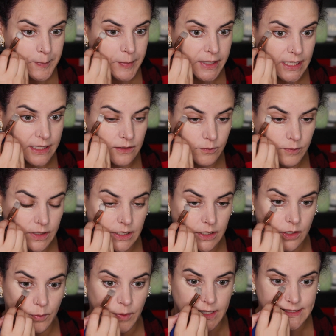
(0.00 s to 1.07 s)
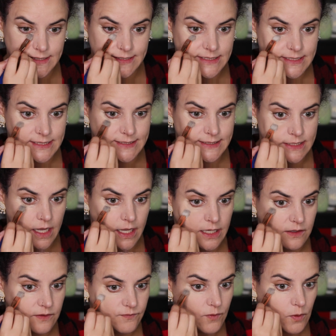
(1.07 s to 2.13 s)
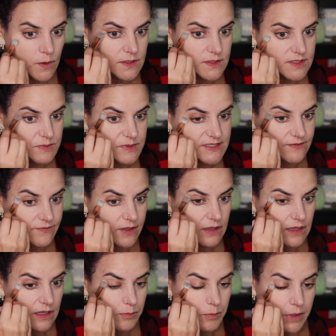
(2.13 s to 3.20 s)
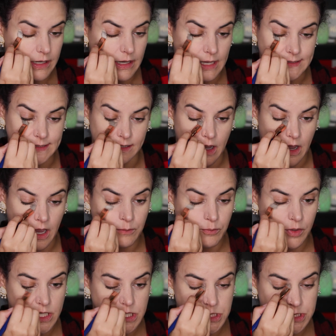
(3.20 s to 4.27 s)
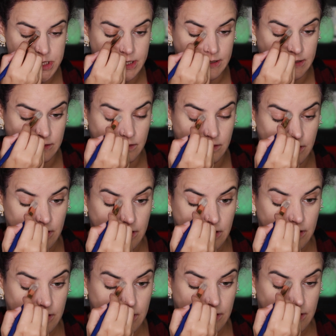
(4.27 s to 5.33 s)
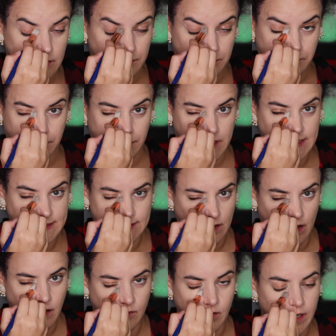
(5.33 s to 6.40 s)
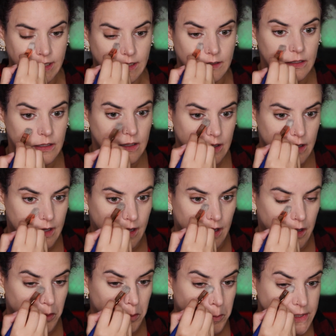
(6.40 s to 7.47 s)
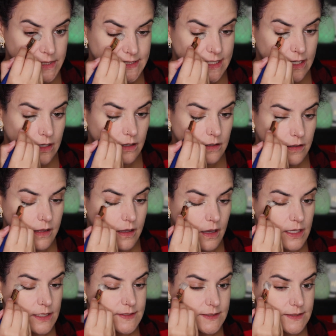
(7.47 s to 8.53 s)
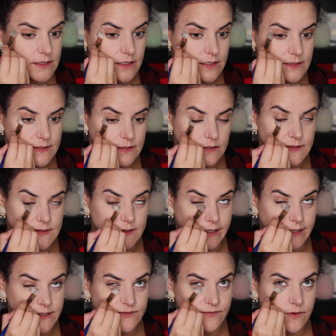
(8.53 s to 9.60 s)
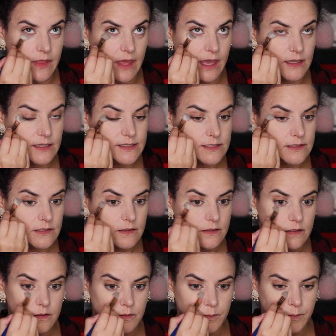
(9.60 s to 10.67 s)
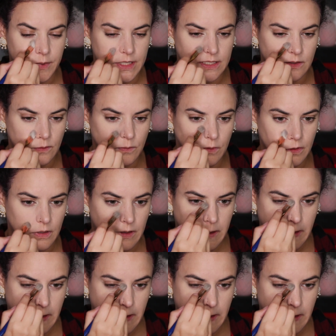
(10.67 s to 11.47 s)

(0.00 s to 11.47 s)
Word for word: But I don't really know what it's designed for specifically, but as an eye brush, it is not great. Uh, but setting under the eyes, it's good. It's a good size for that. But I don't,